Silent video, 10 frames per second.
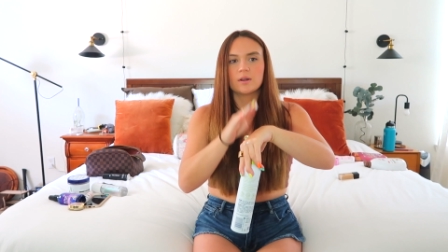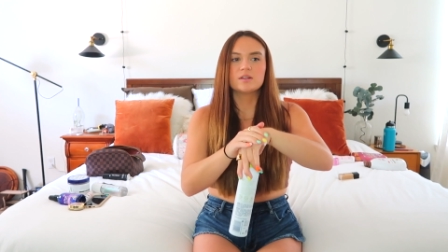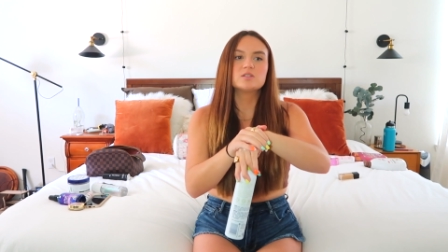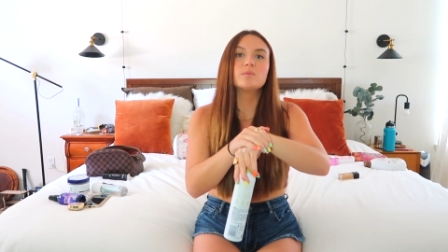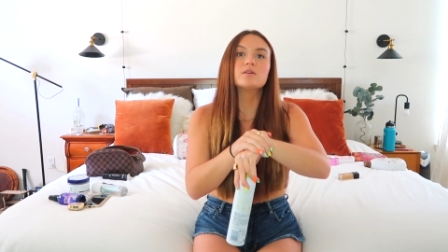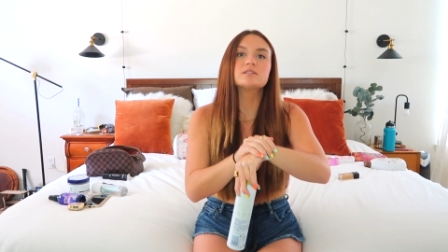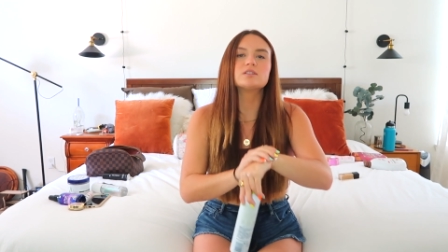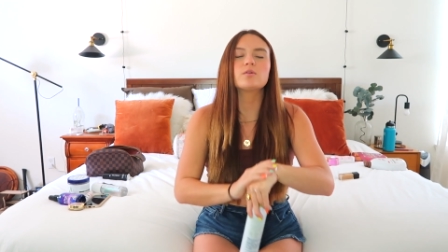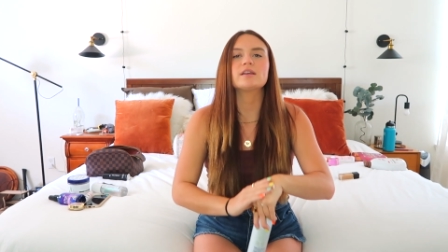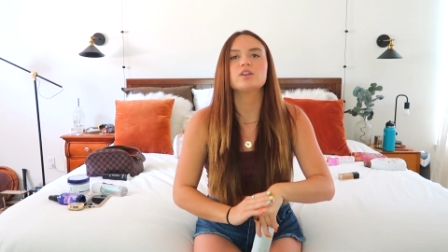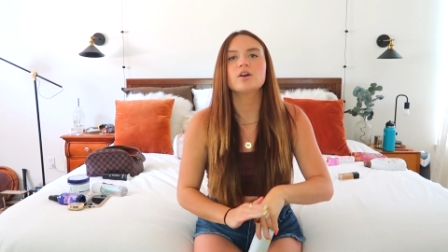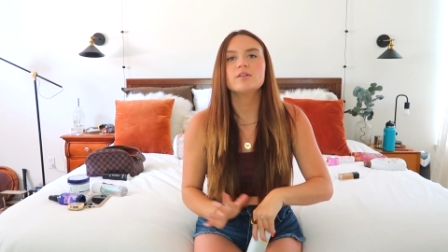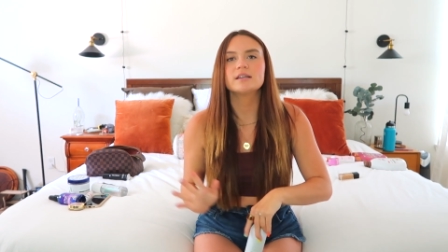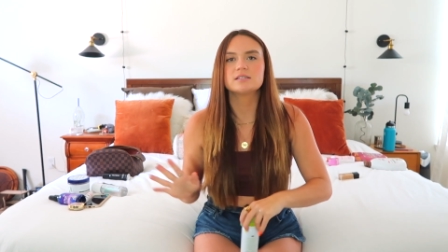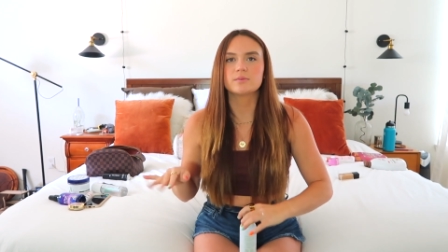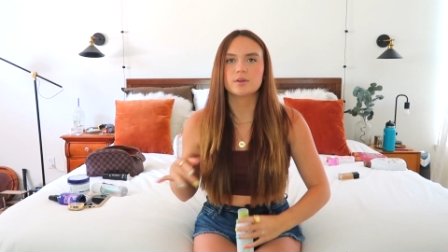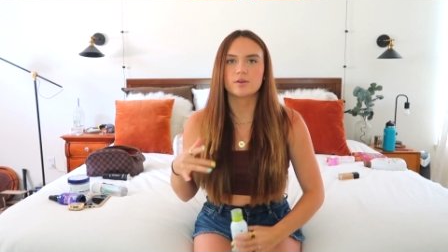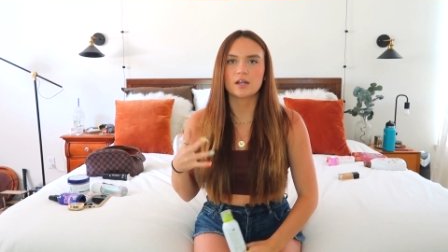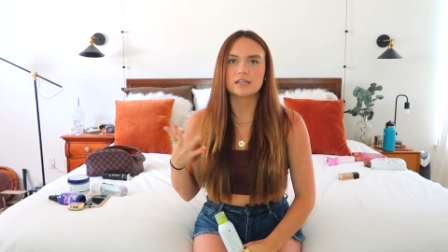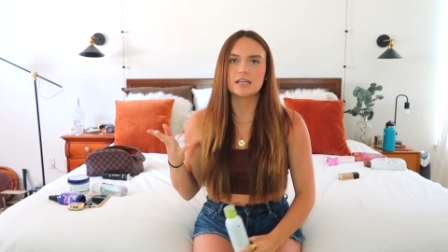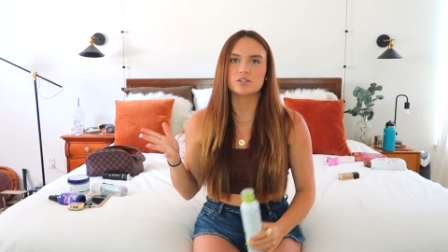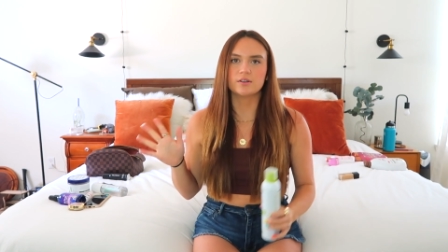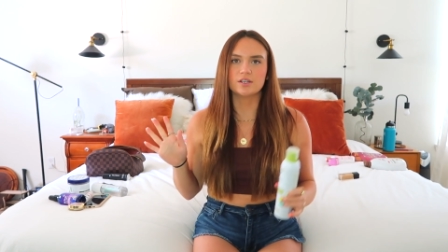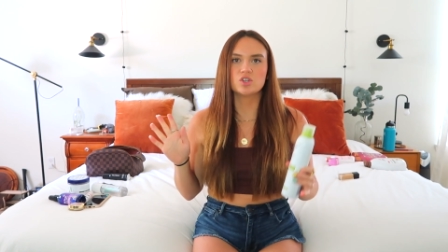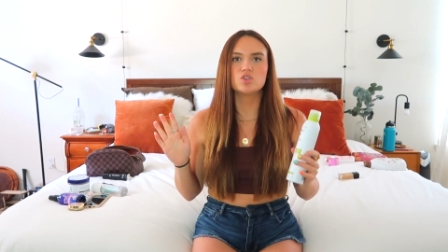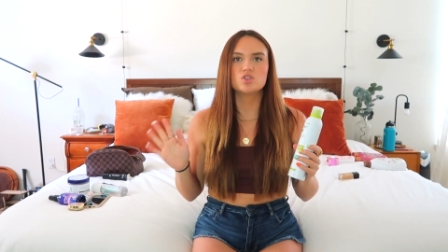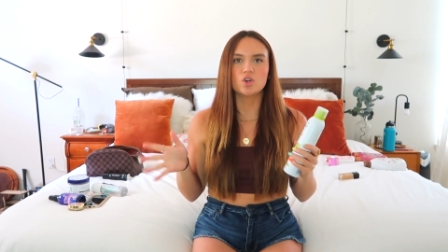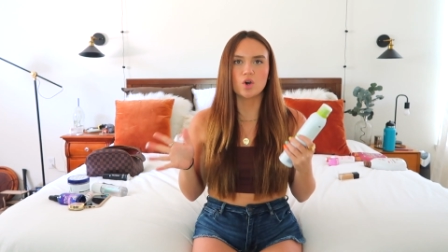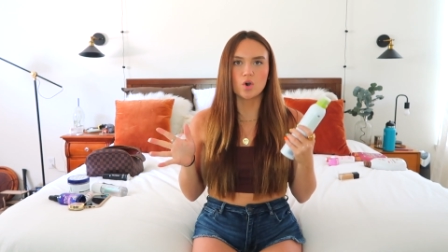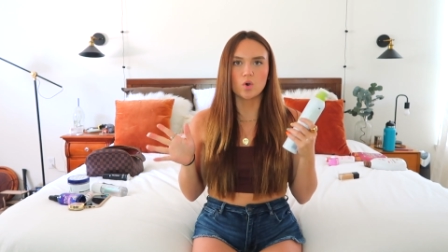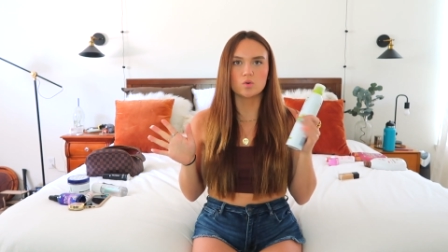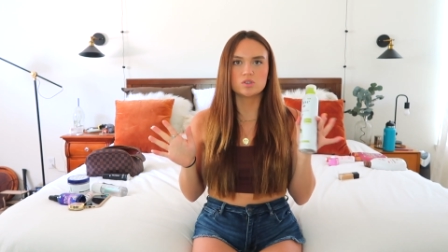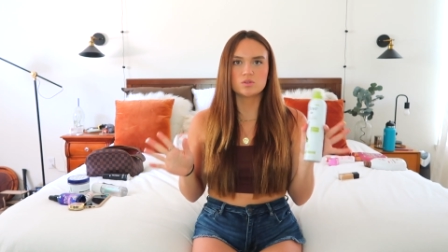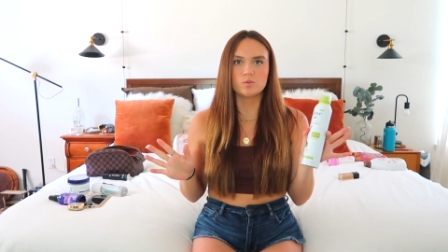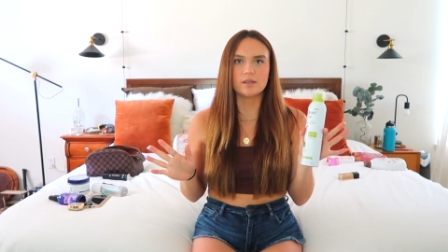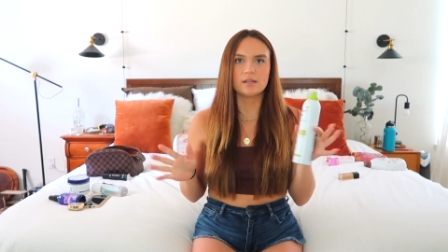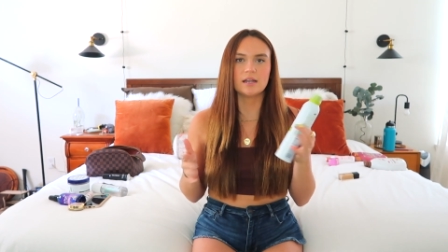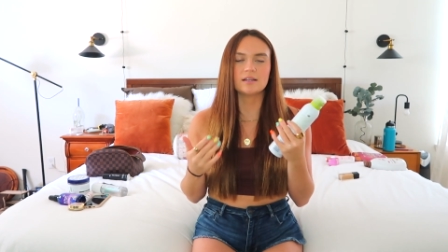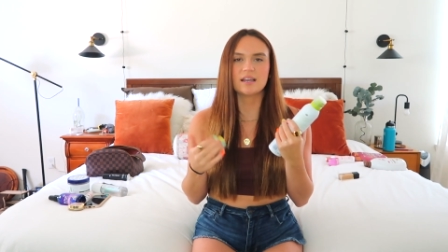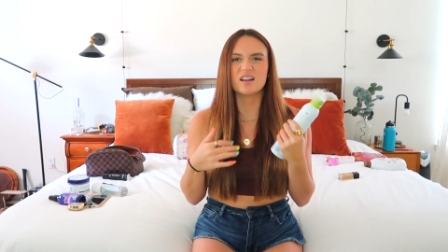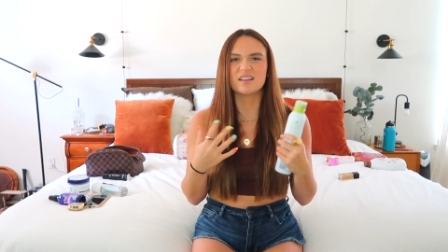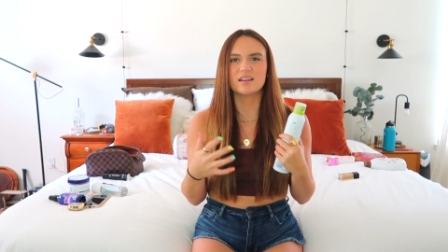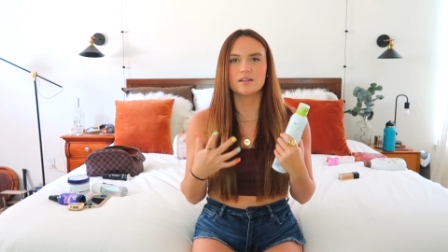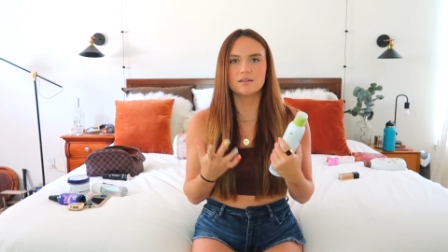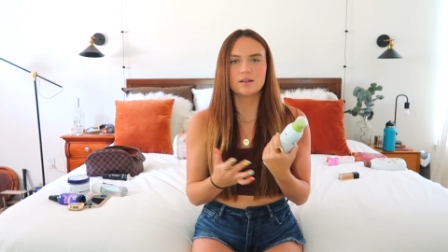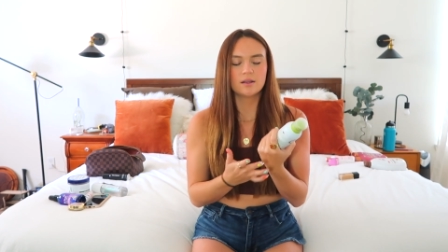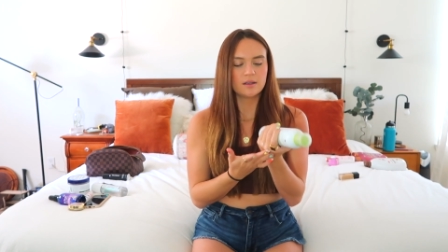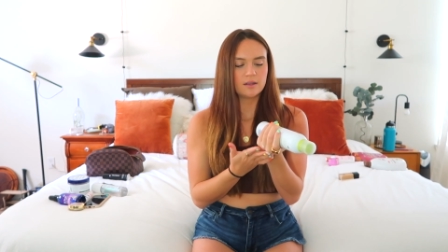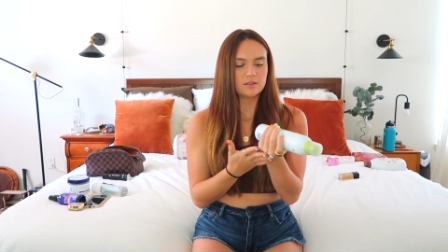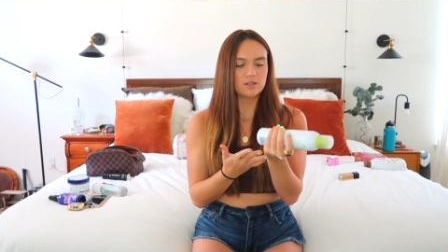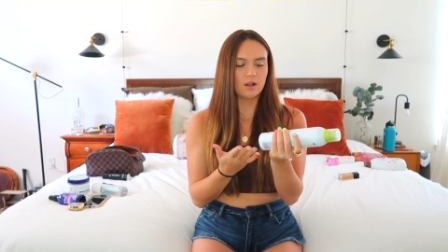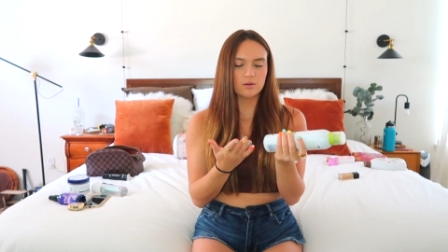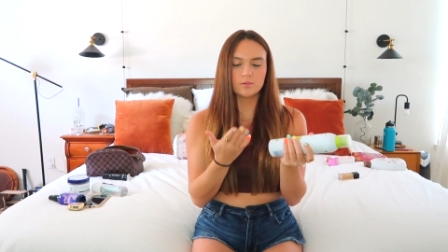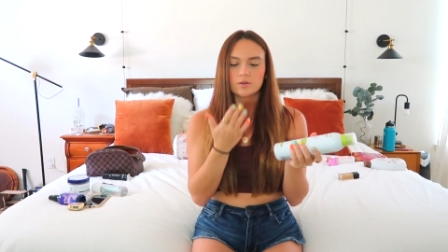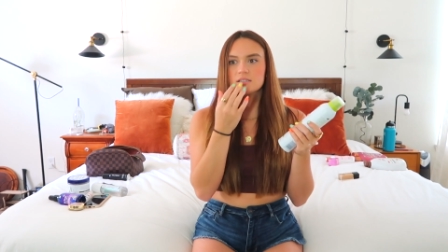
but it smells so like, you know how, like some coconut things are like so sweet and kind of like intolerable?